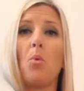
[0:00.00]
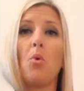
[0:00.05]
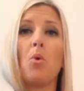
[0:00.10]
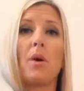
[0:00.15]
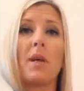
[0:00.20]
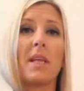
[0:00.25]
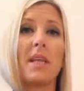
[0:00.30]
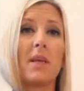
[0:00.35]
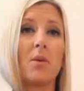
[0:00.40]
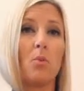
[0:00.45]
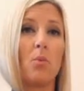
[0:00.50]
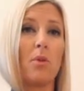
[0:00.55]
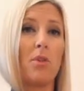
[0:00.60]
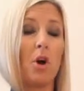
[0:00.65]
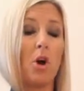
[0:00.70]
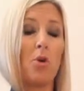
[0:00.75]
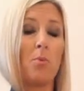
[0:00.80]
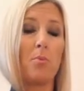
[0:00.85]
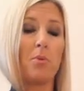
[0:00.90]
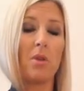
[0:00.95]
walking in with
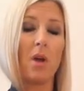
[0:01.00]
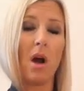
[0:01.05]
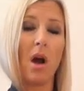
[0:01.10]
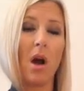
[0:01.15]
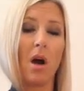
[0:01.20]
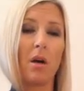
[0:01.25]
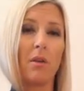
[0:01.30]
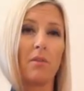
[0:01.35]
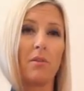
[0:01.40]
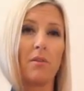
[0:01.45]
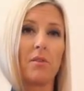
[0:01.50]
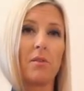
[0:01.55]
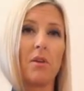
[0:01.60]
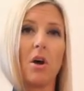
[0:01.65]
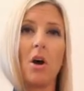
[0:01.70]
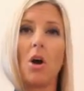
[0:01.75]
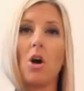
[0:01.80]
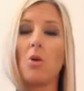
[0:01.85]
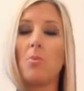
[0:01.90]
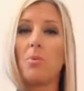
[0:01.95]
open hearts,
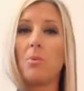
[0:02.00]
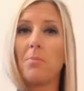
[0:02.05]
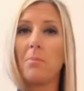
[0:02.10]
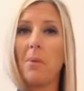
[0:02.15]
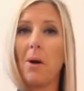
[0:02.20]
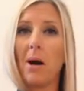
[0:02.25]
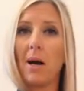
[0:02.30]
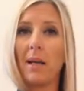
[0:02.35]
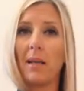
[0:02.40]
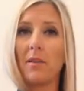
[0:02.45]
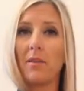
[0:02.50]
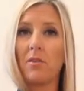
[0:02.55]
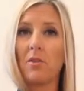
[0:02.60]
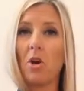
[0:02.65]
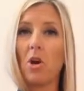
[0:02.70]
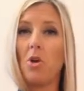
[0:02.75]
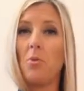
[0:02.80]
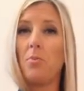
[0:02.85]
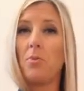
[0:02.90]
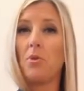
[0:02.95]
open minds,
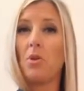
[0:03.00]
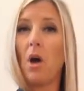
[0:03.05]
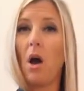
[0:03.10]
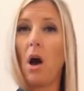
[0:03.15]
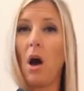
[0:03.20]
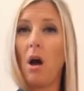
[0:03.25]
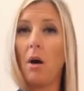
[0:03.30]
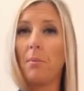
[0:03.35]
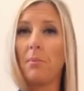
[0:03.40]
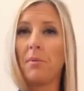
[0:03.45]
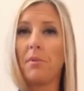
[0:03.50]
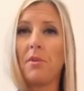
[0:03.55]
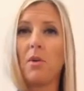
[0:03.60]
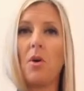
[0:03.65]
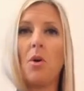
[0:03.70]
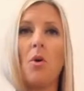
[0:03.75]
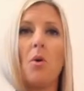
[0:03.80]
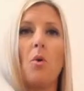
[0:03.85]
open arms,